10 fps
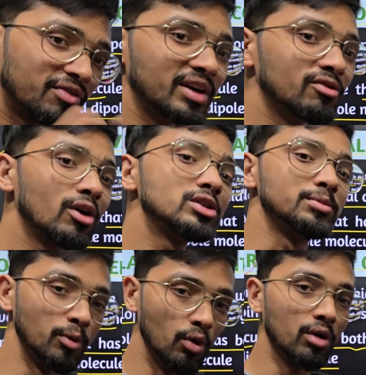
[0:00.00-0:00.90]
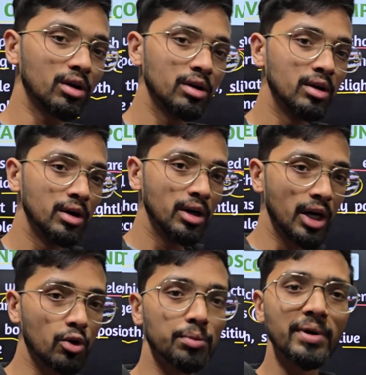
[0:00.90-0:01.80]
it was more,
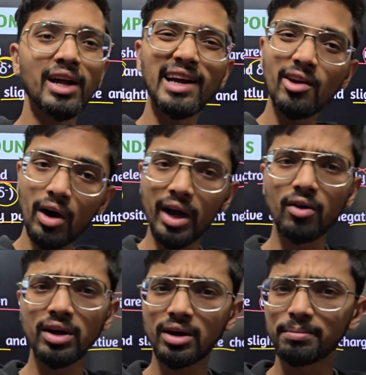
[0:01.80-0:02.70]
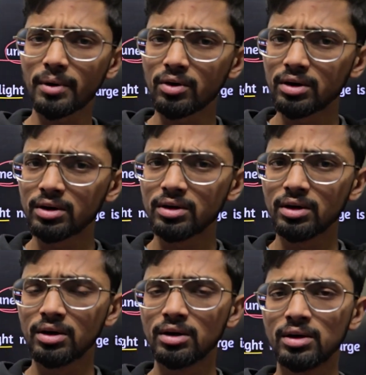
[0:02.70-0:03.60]
it would be an ionic compound.
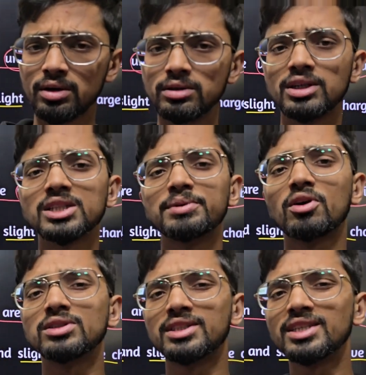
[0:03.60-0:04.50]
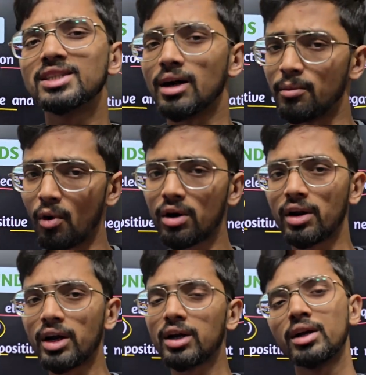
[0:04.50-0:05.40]
Just because it is a
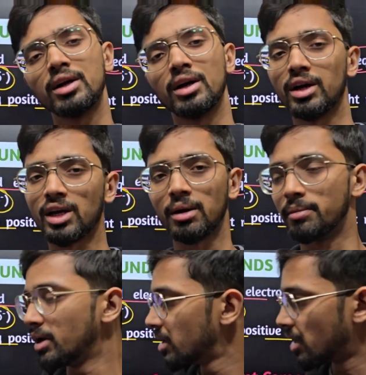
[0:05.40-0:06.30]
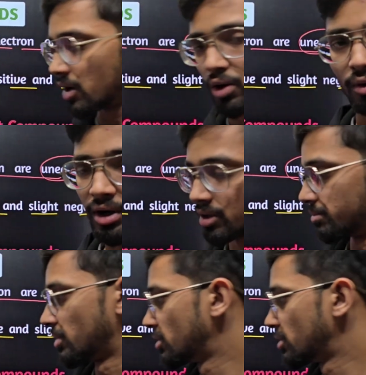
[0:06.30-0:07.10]
moderate, it can be a covalent compound.